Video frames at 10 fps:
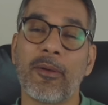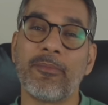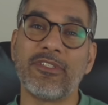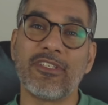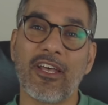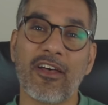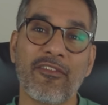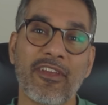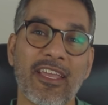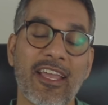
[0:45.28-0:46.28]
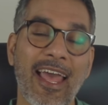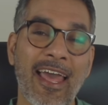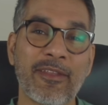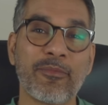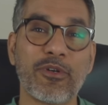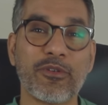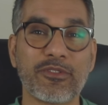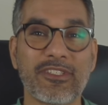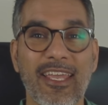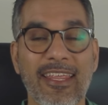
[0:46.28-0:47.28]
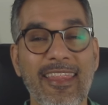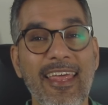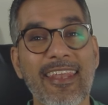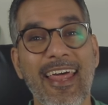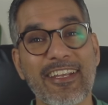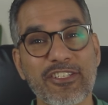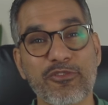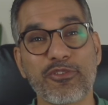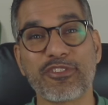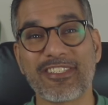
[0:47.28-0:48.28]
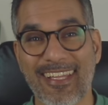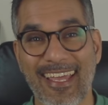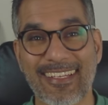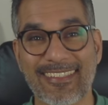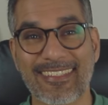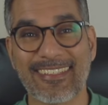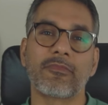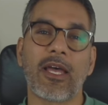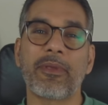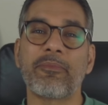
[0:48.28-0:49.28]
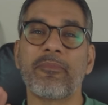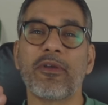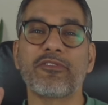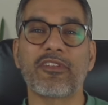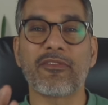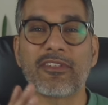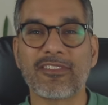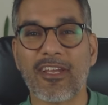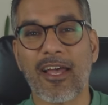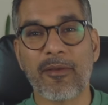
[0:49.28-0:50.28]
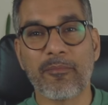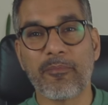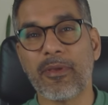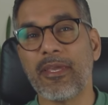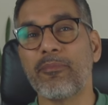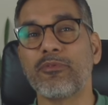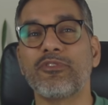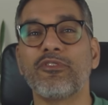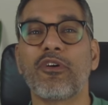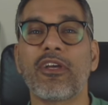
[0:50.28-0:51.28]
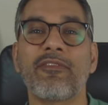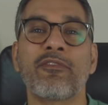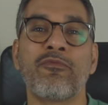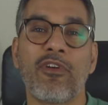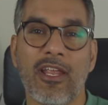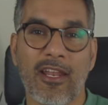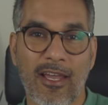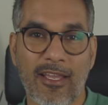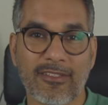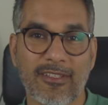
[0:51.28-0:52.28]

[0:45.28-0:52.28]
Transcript: observing animals in their natural state. I mean, most of the time, people do not even realize